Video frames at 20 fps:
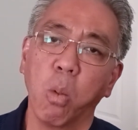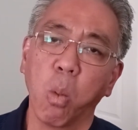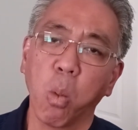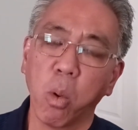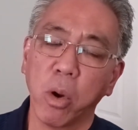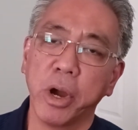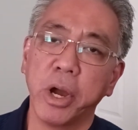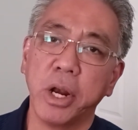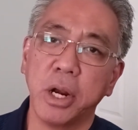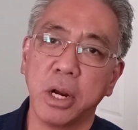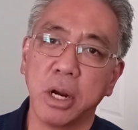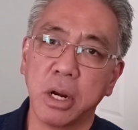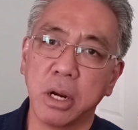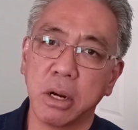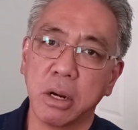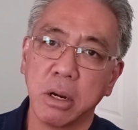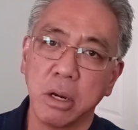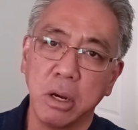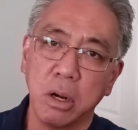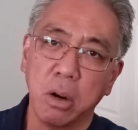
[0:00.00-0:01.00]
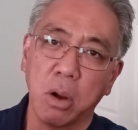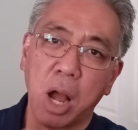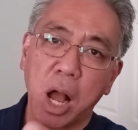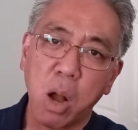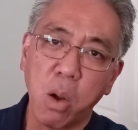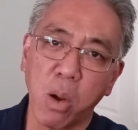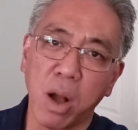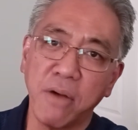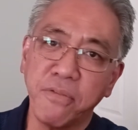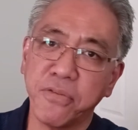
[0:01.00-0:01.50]

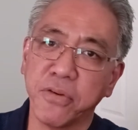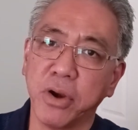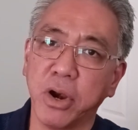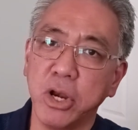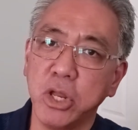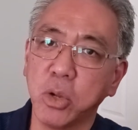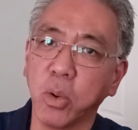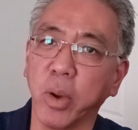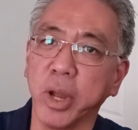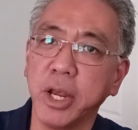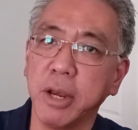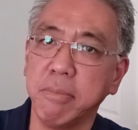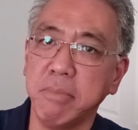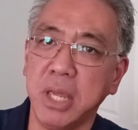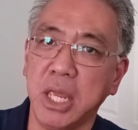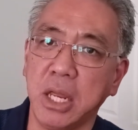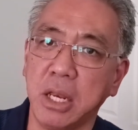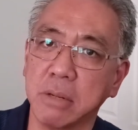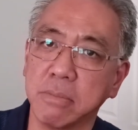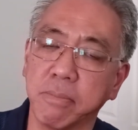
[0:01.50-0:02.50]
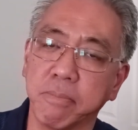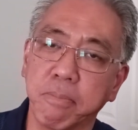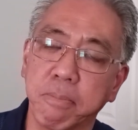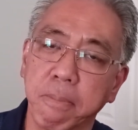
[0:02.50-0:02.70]
how often are you going to meet?